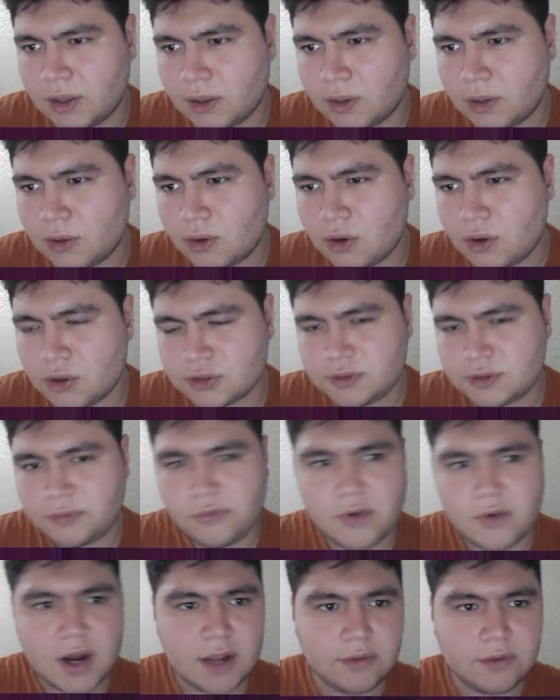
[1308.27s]
host
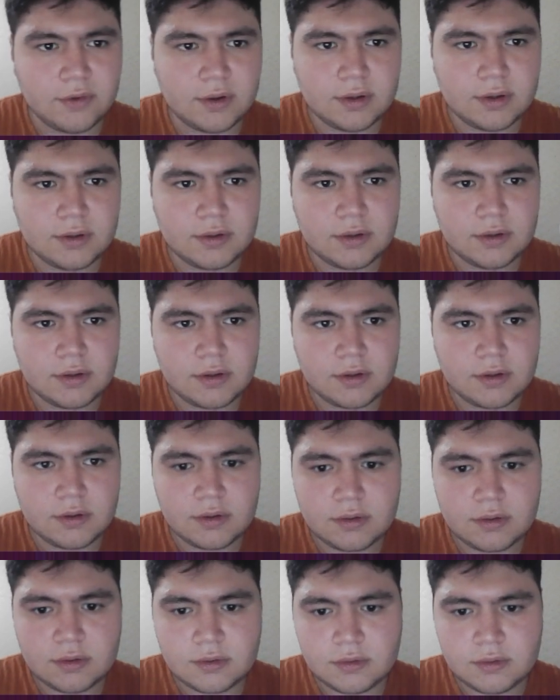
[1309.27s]
5,
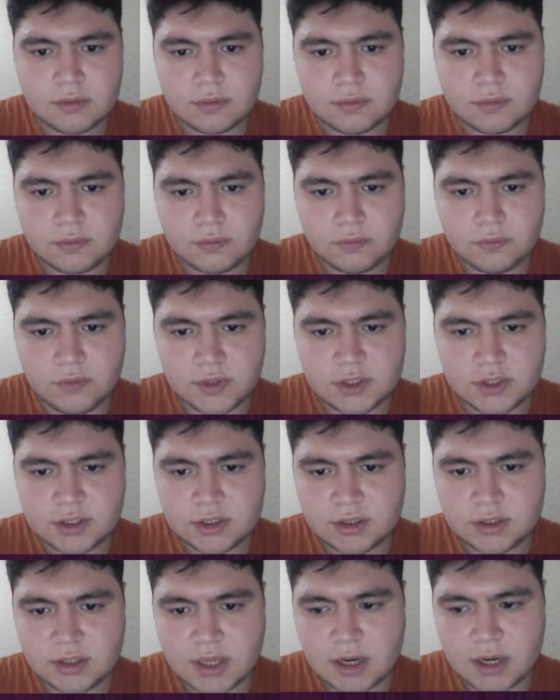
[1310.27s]

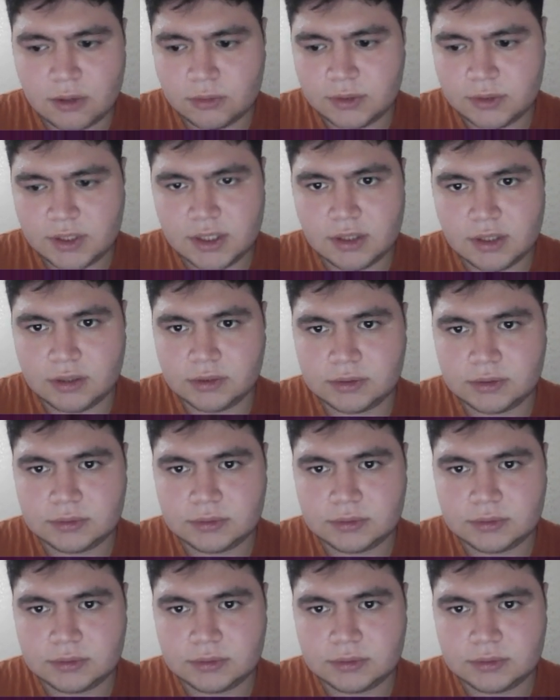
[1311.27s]
which they are on here,